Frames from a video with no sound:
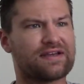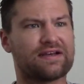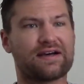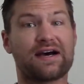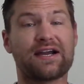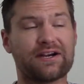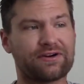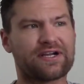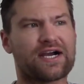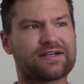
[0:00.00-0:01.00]
uh,
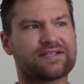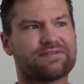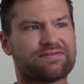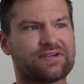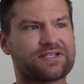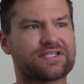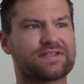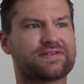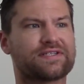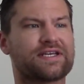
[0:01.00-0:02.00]
higher cognitive
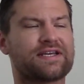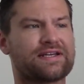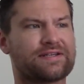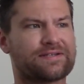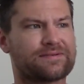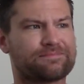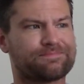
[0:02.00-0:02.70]
functions, and